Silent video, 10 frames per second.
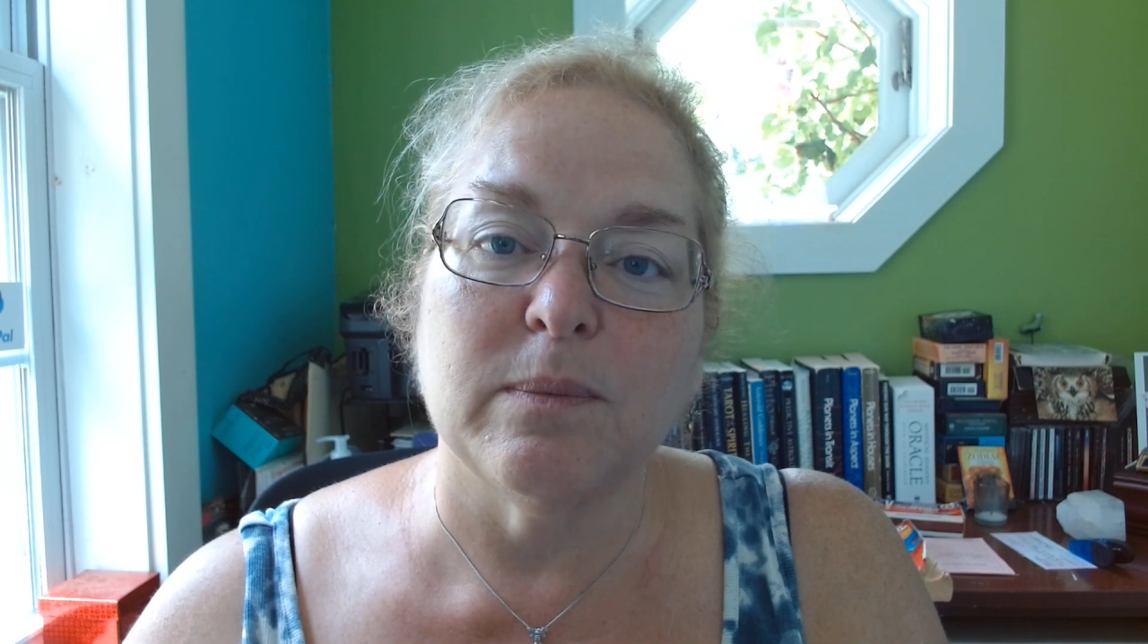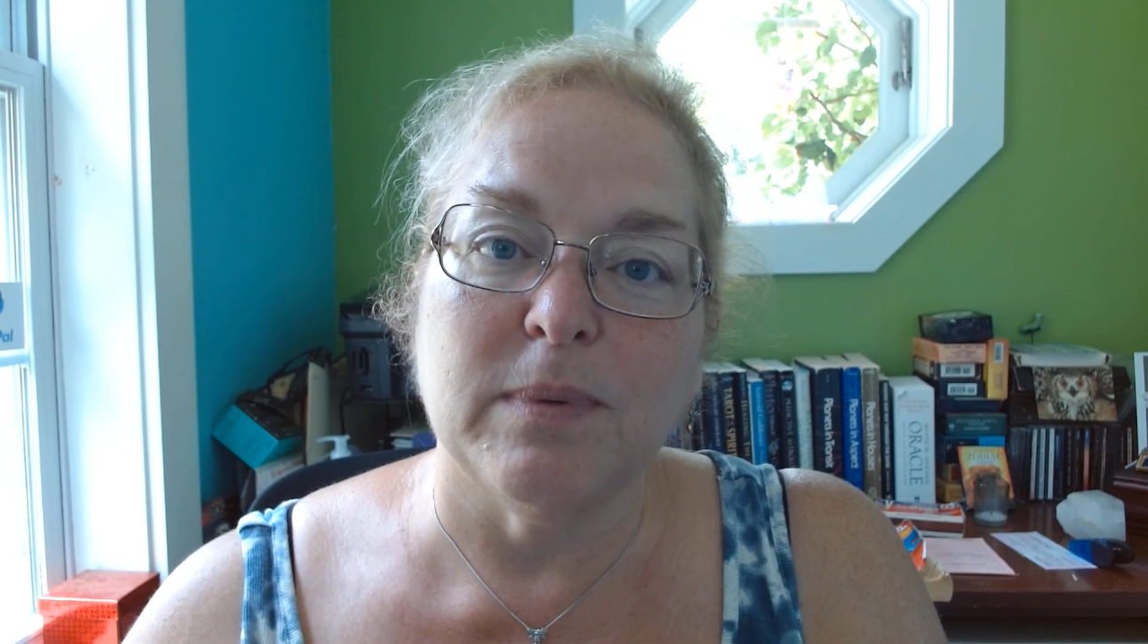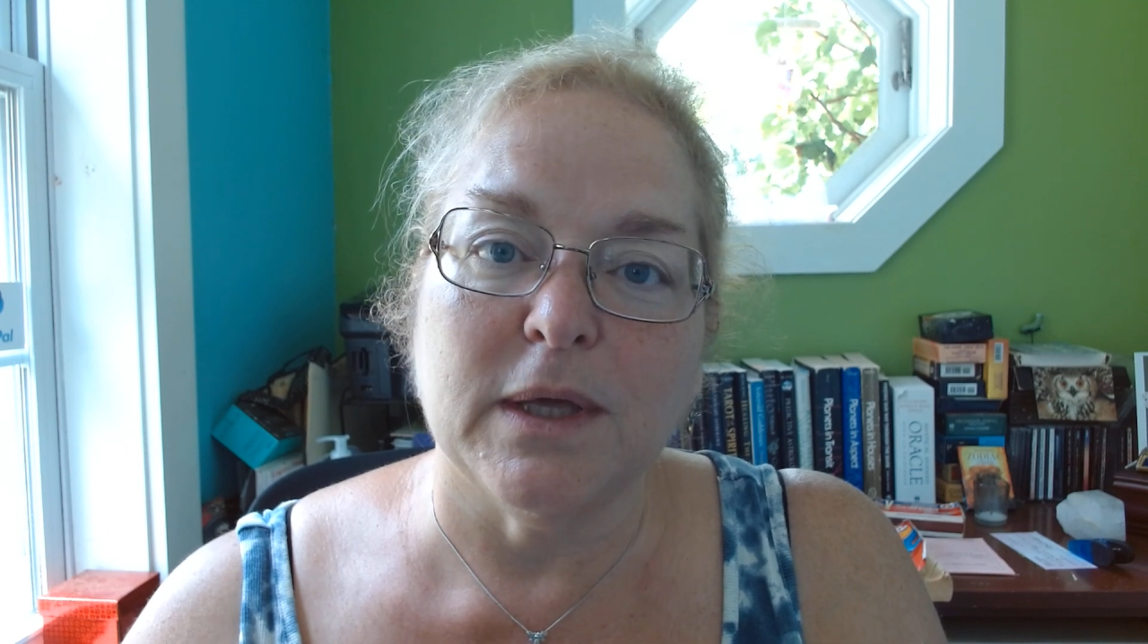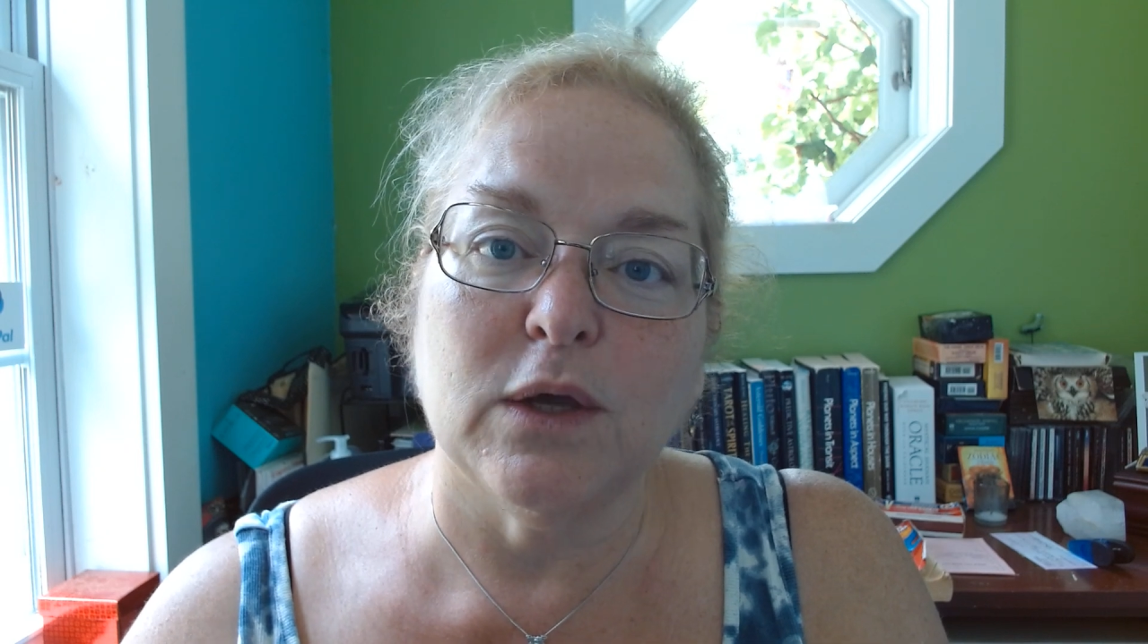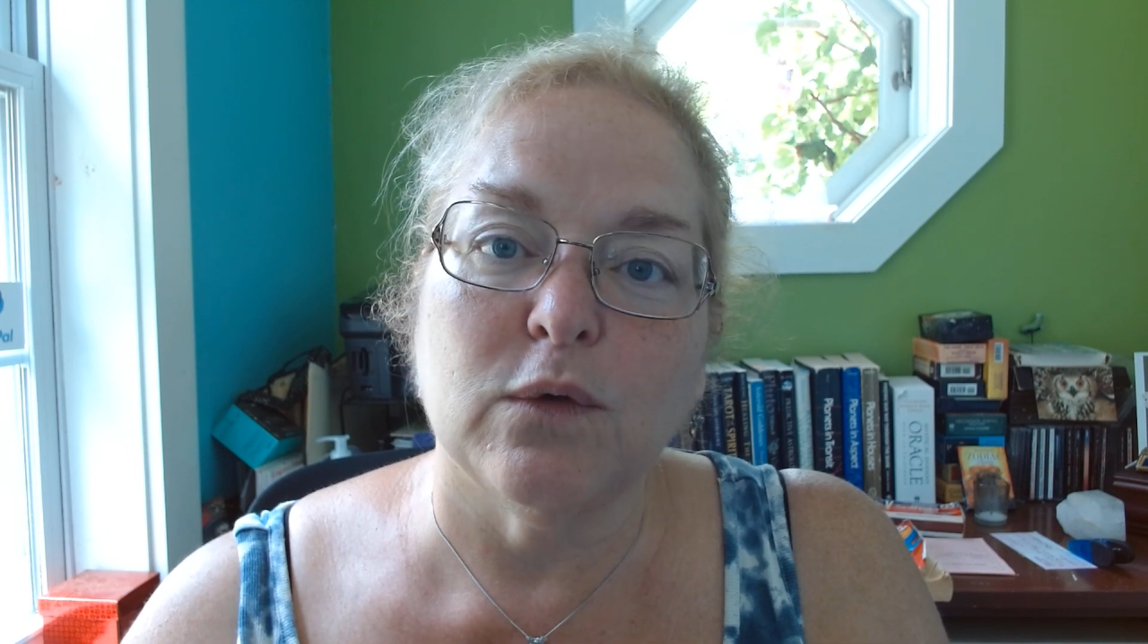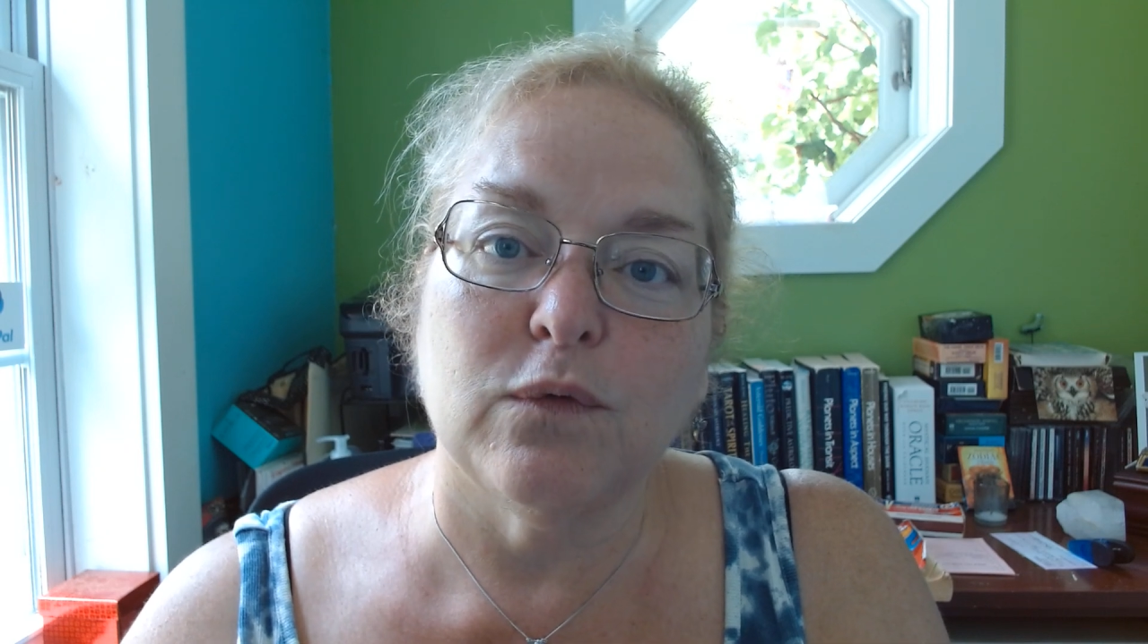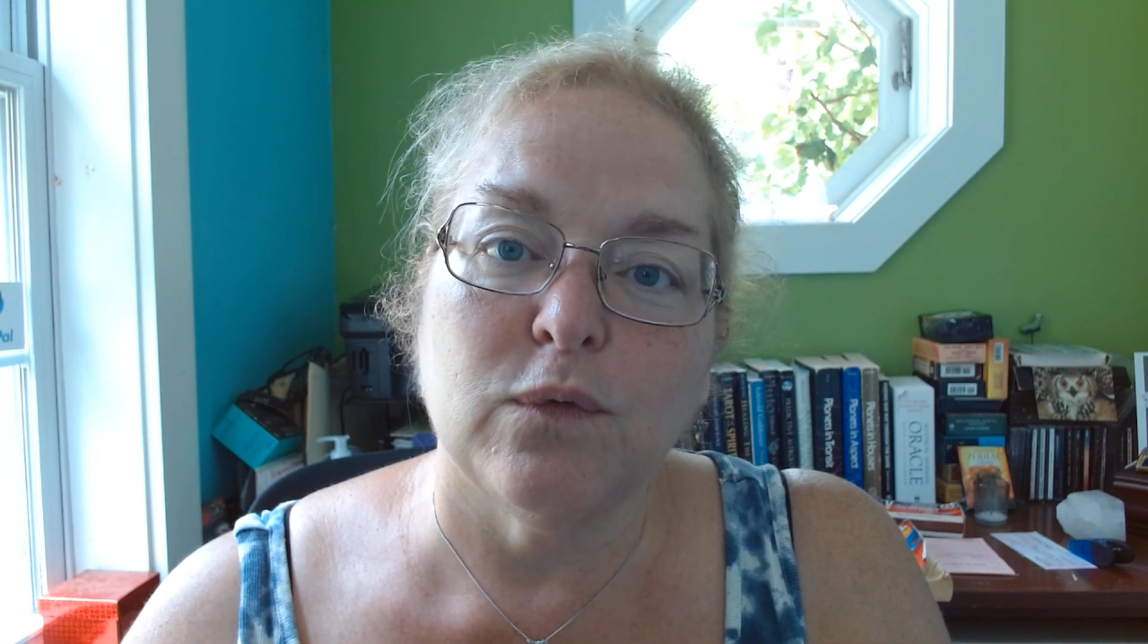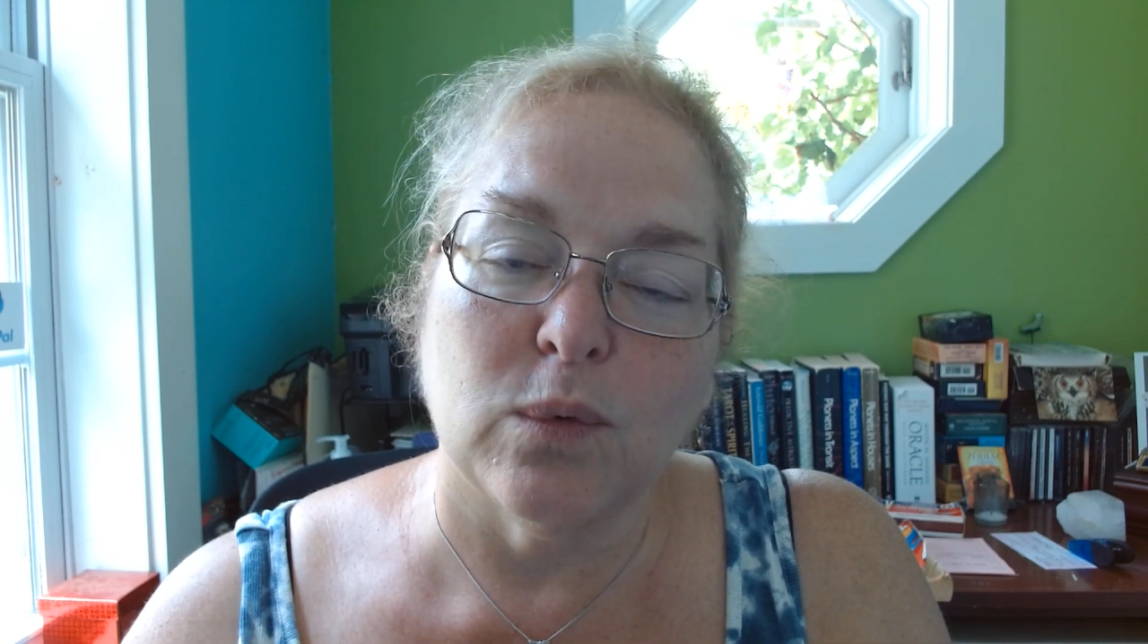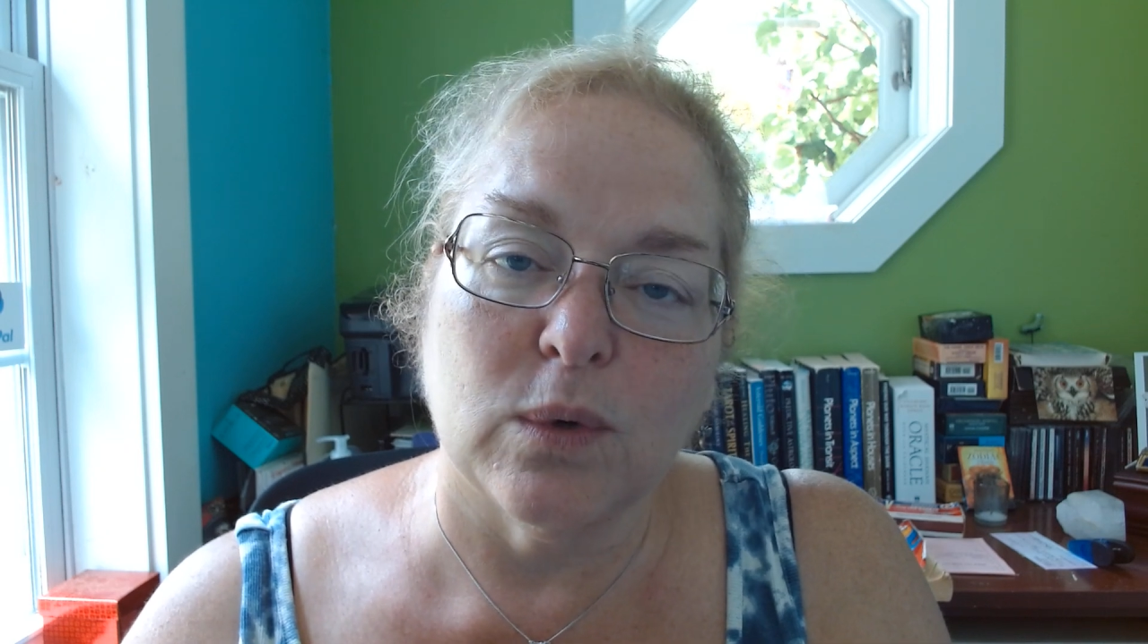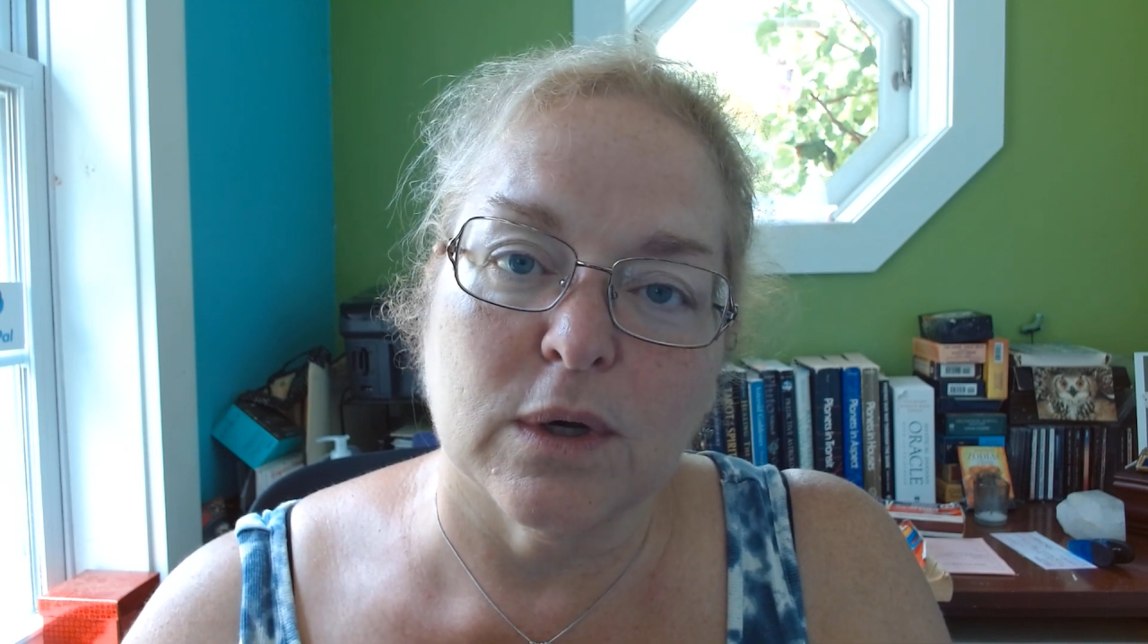be
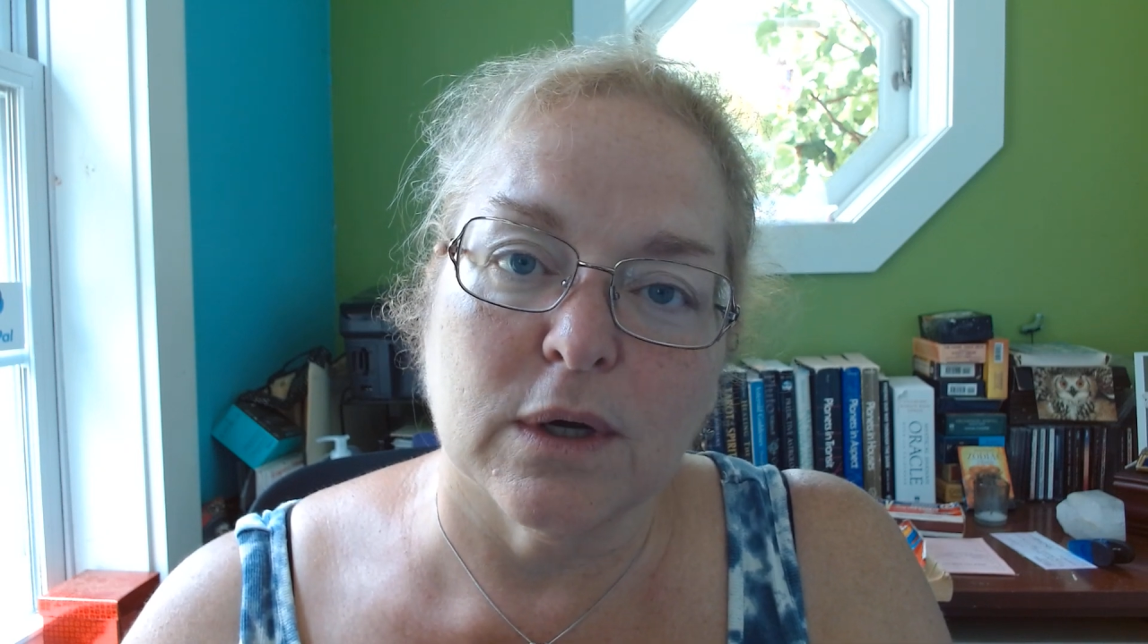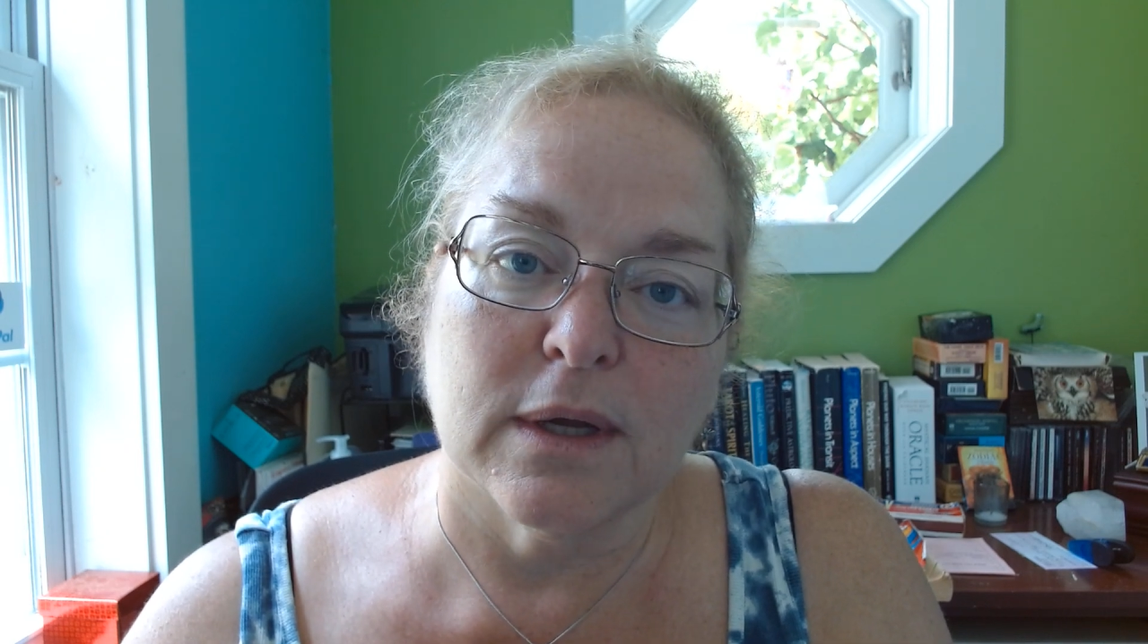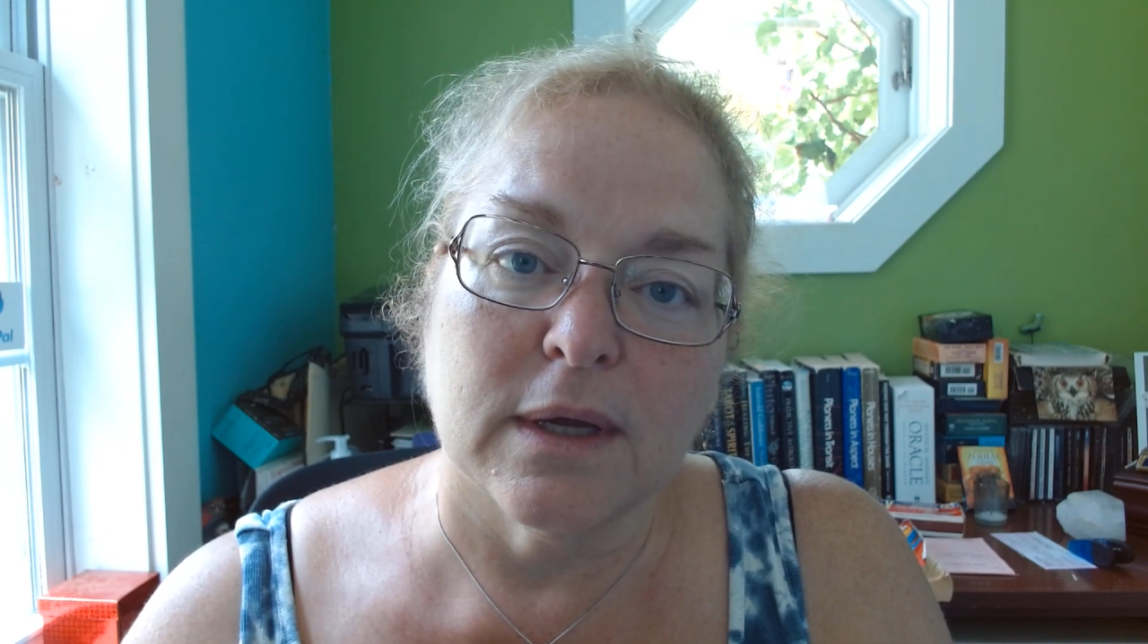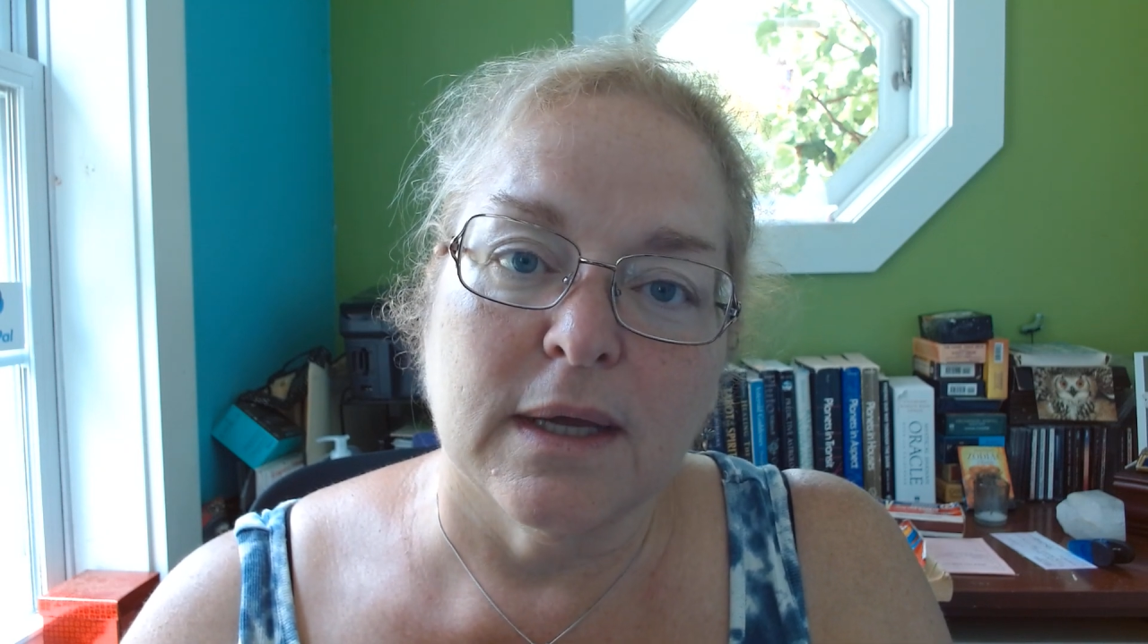for